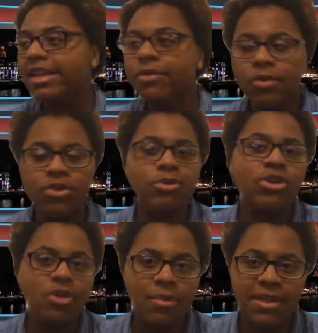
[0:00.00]
And of course,
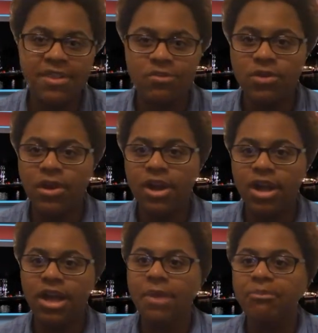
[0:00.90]
we knew about this for
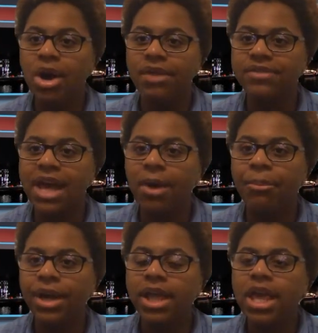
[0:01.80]
a good month
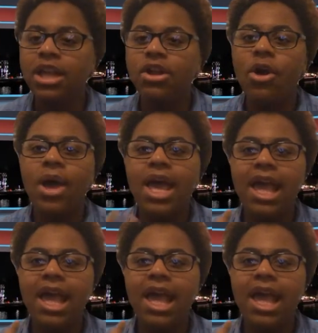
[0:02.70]
now, but you know,